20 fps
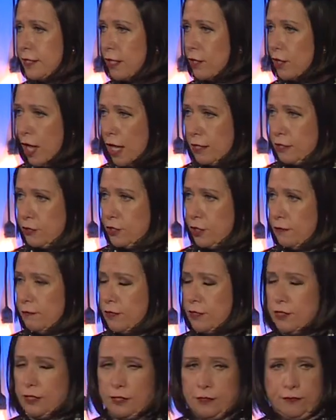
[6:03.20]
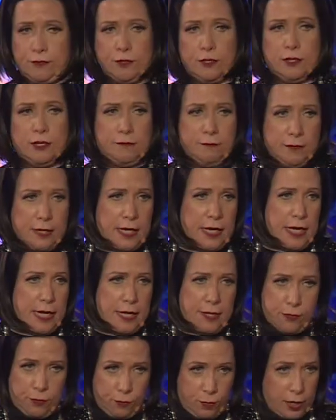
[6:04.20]
a lot of services for
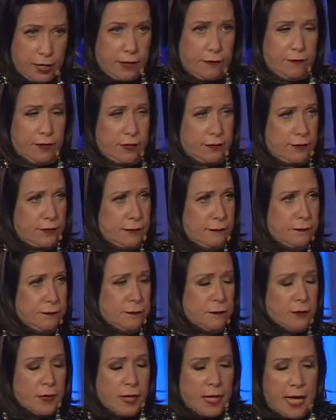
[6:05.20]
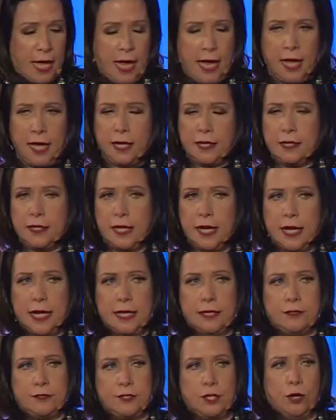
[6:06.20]
either one of us.
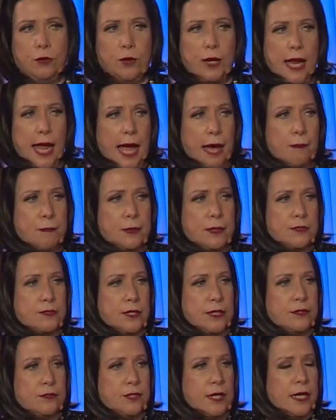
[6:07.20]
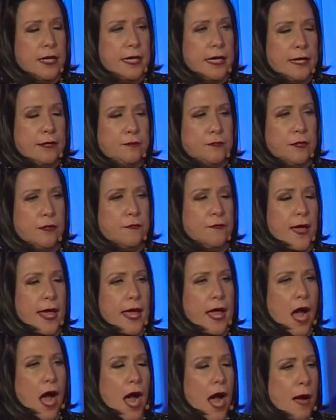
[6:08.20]
And so what happens is that
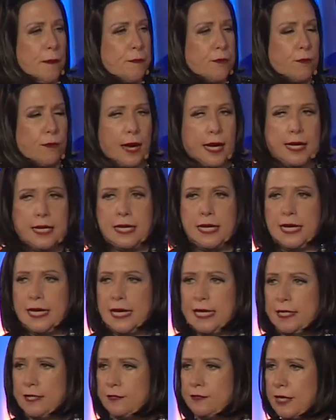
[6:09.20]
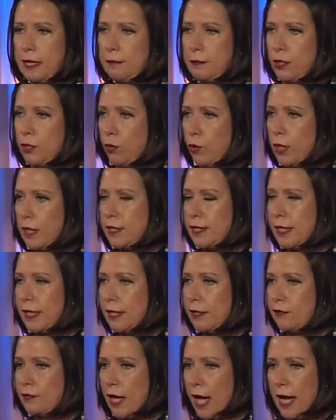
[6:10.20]
they operate in the same anointing
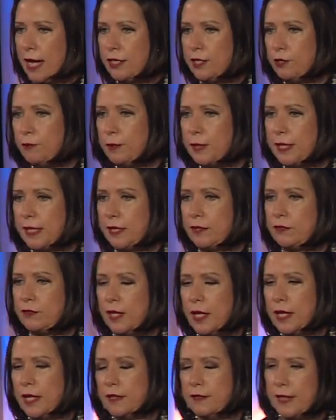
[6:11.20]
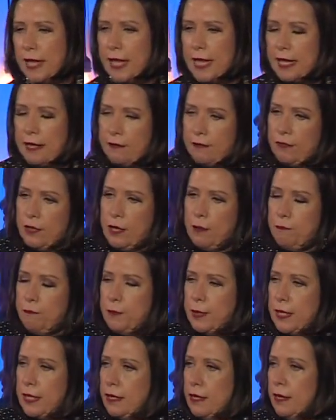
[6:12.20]
as I do, because they have
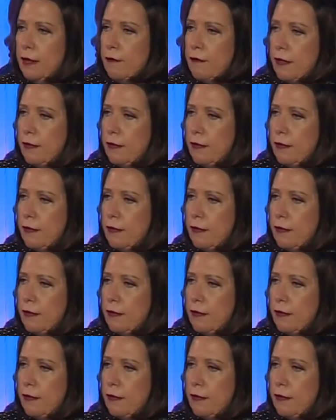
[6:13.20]
been